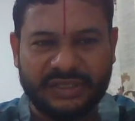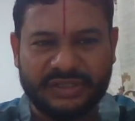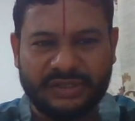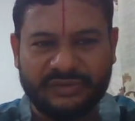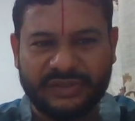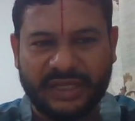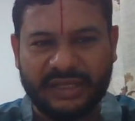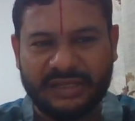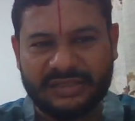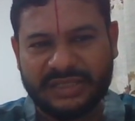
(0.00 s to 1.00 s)
Instead of
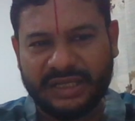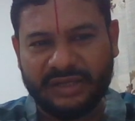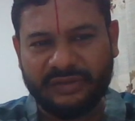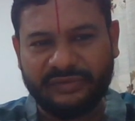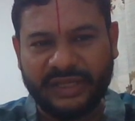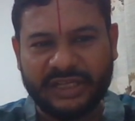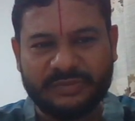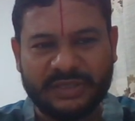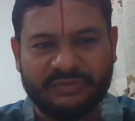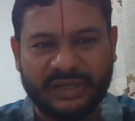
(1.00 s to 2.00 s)
sine of x
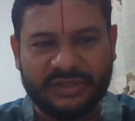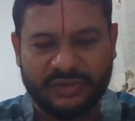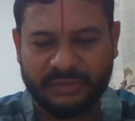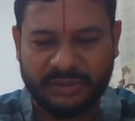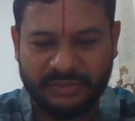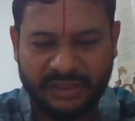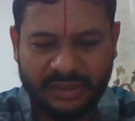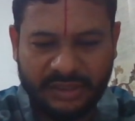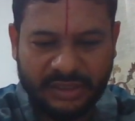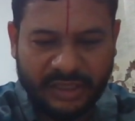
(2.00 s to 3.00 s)
plus y square, maybe
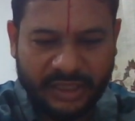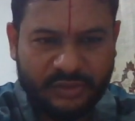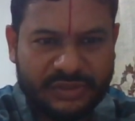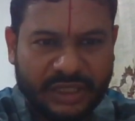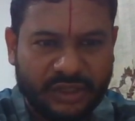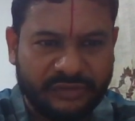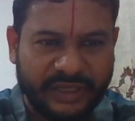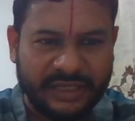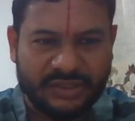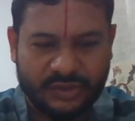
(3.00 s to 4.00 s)
I do sine of
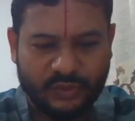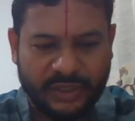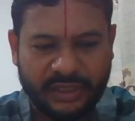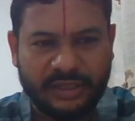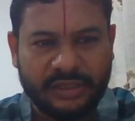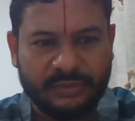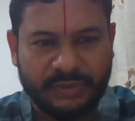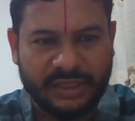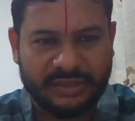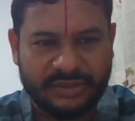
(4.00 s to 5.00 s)
x square
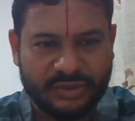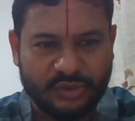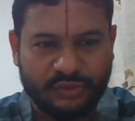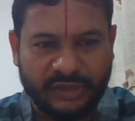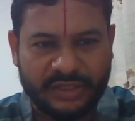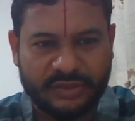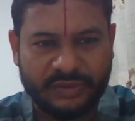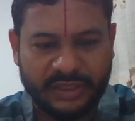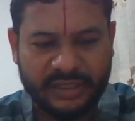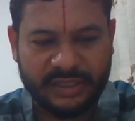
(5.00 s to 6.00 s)
plus 2y
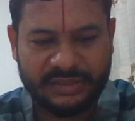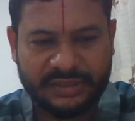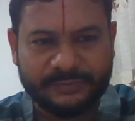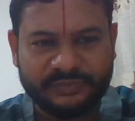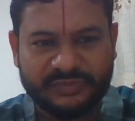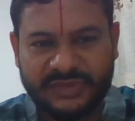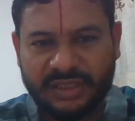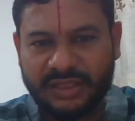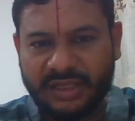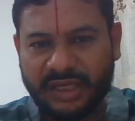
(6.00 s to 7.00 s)
square, let us say.
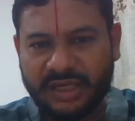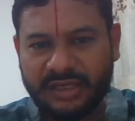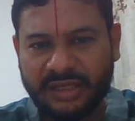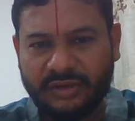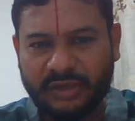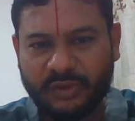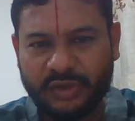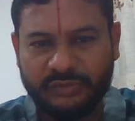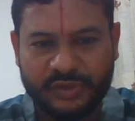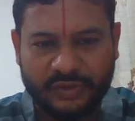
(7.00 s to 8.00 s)
And now I
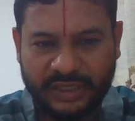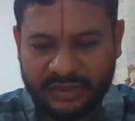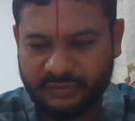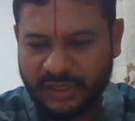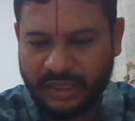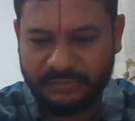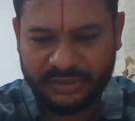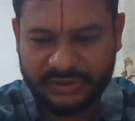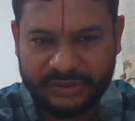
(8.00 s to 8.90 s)
want to visualize what happens.